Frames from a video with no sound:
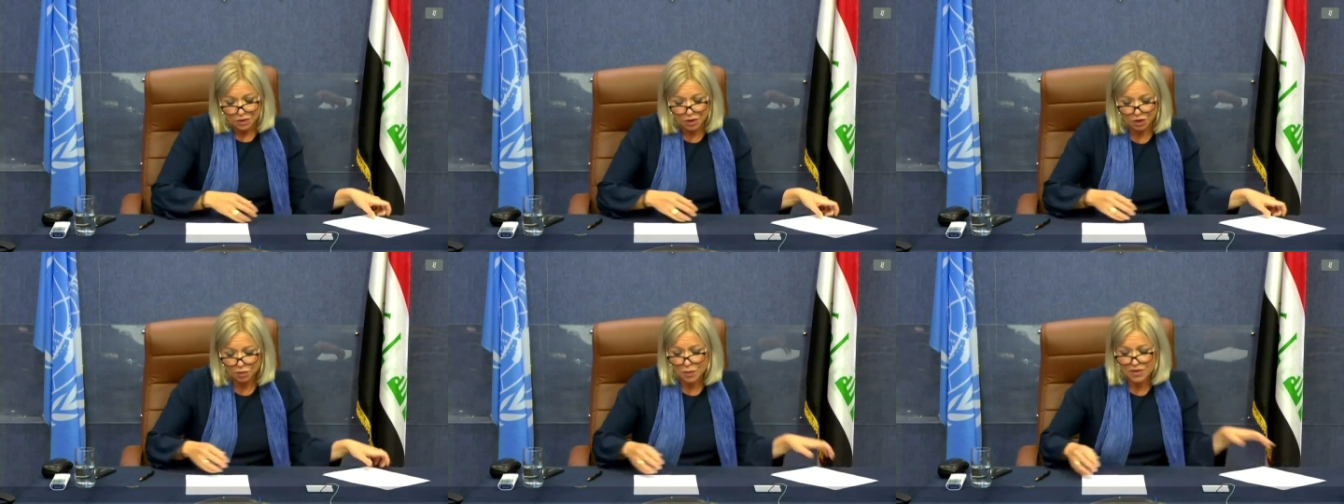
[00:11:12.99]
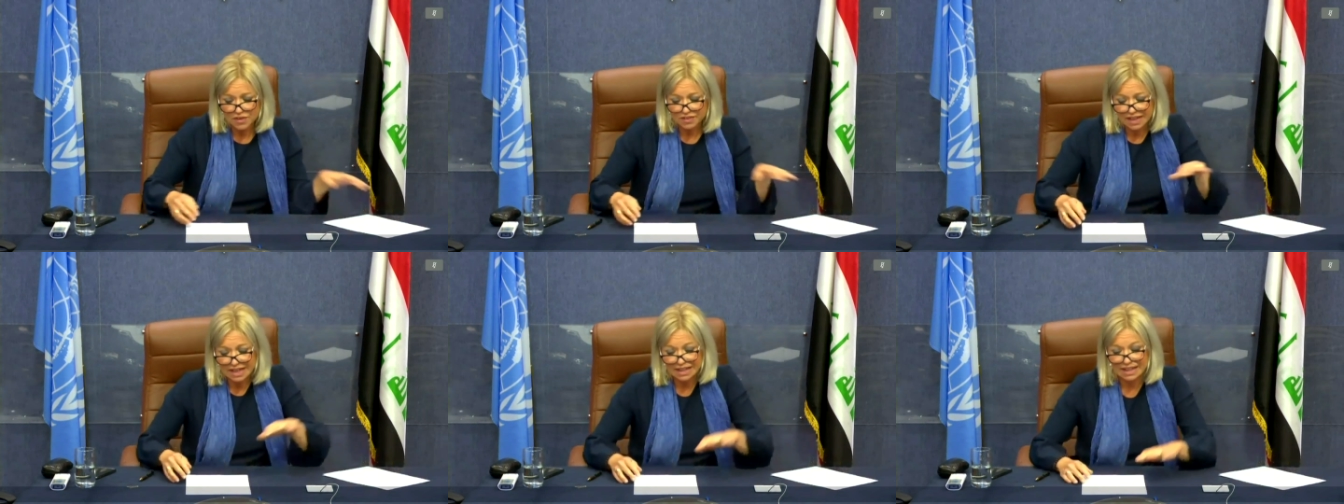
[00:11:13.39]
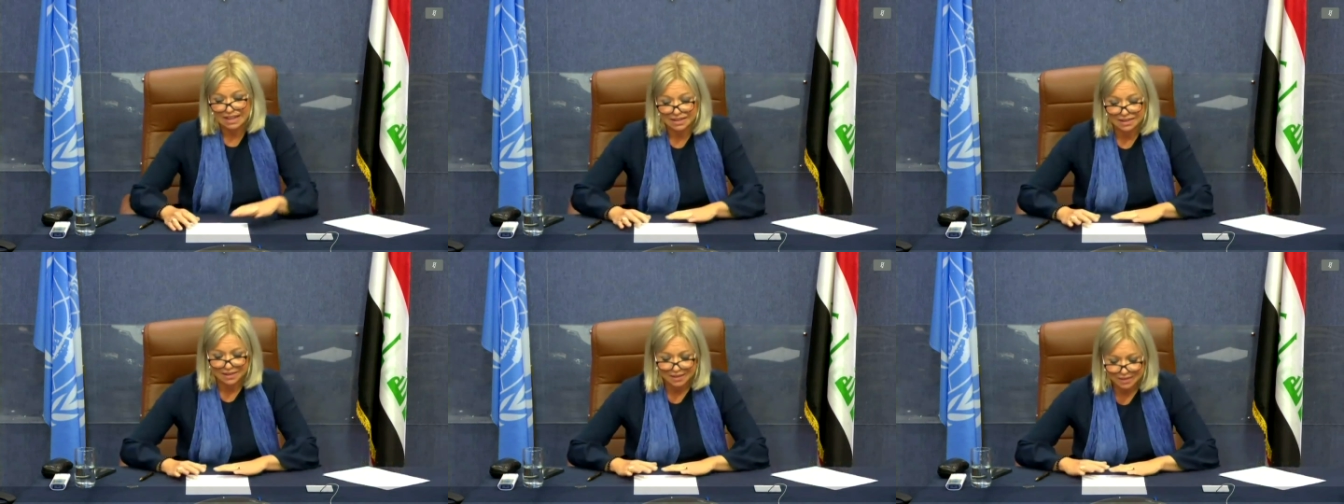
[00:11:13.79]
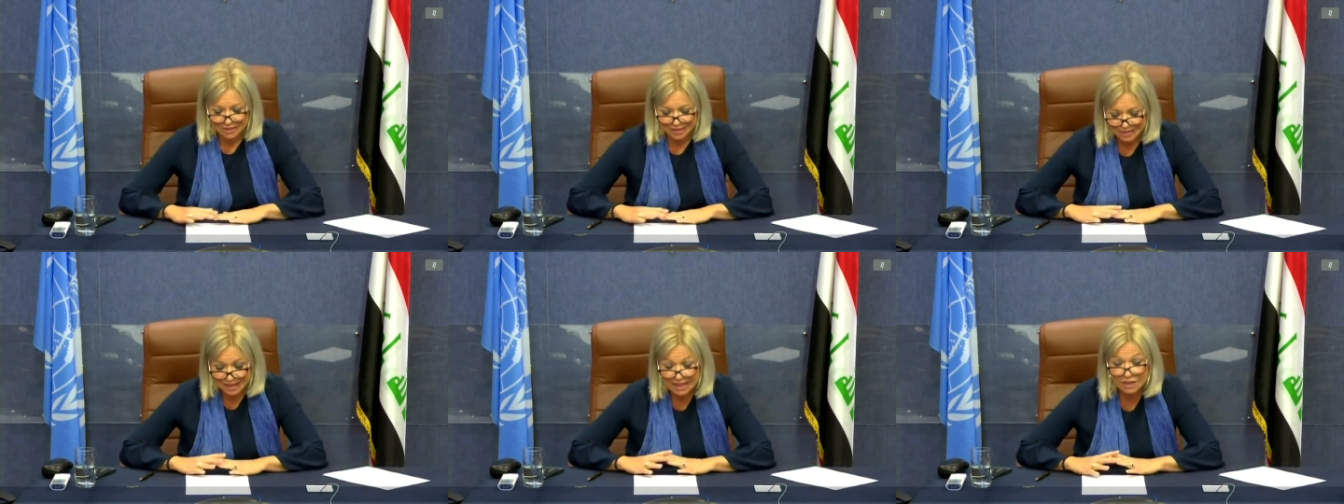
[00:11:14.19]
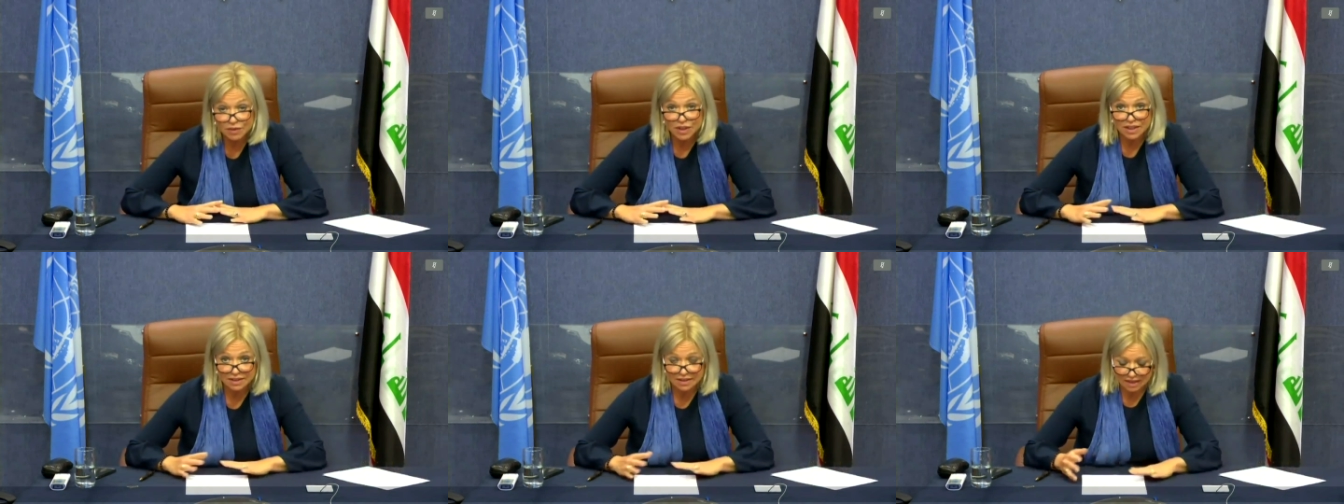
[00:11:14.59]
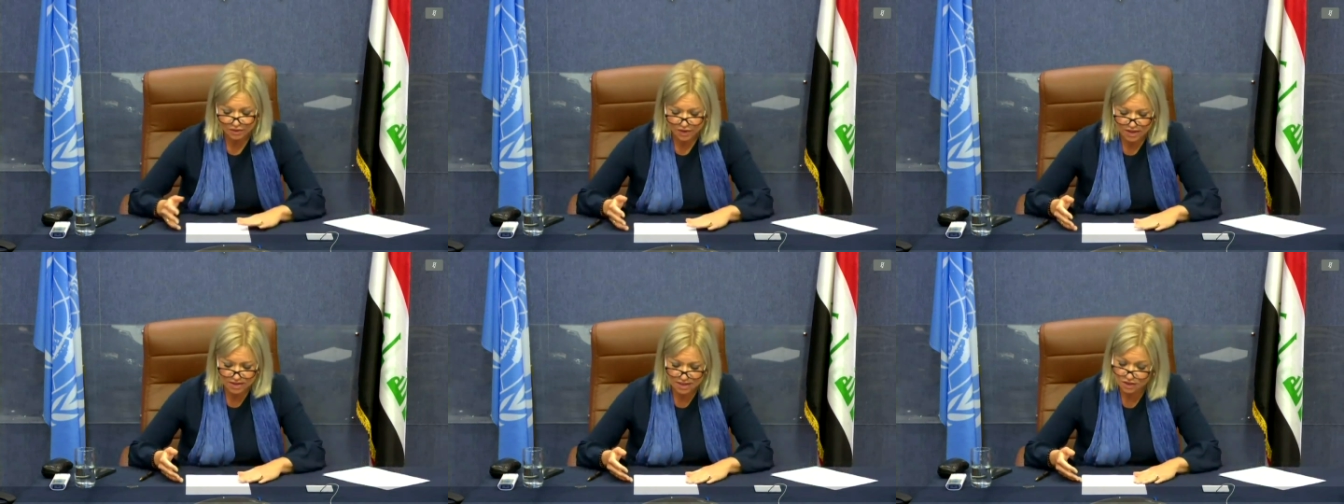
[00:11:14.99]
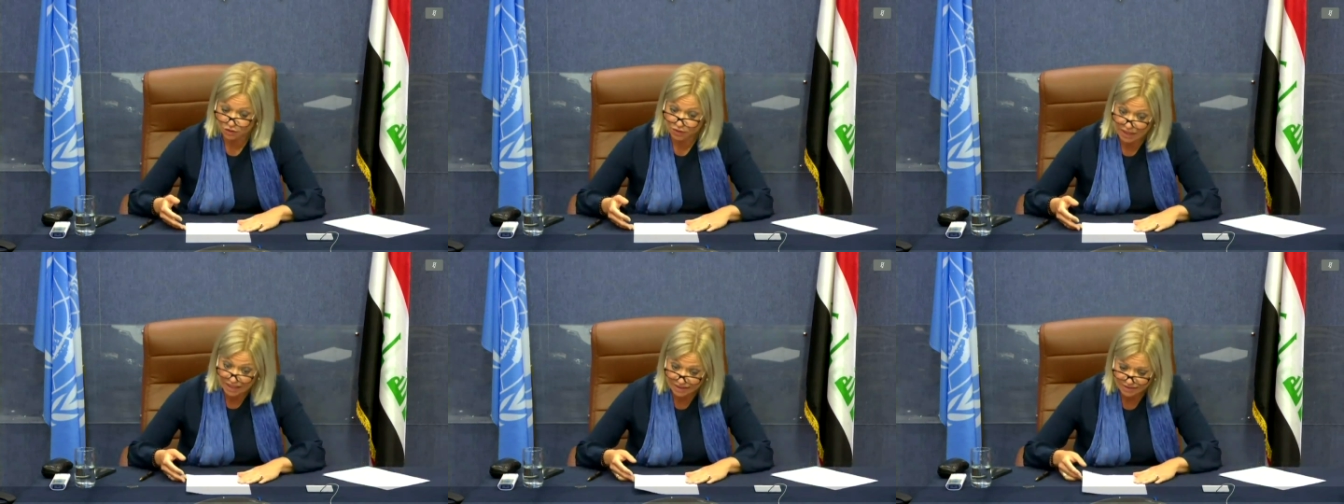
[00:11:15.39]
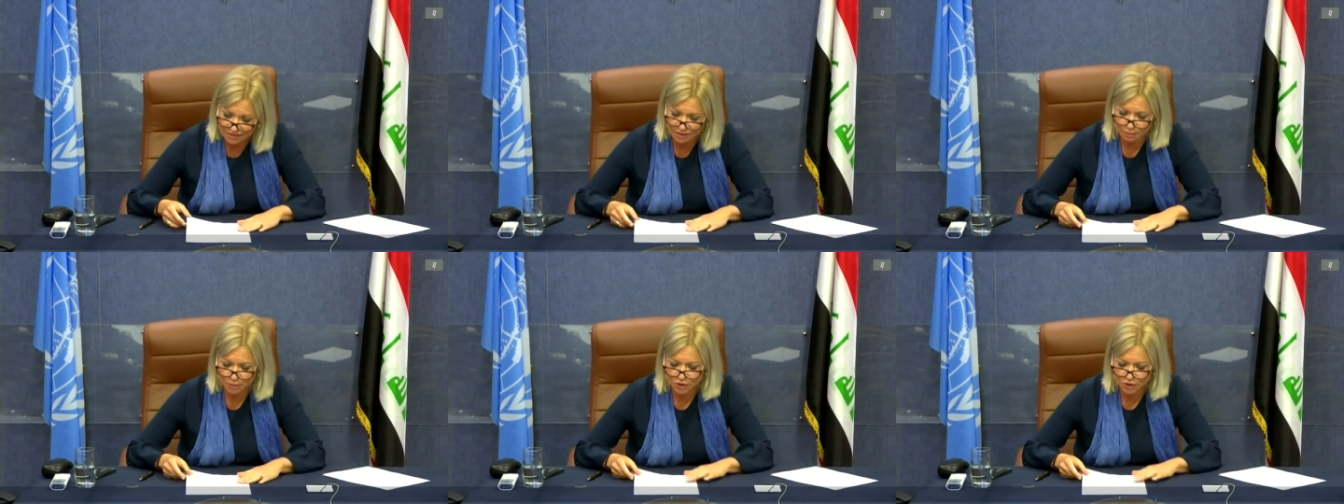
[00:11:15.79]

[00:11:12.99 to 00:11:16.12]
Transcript: Notwithstanding significant advances of late,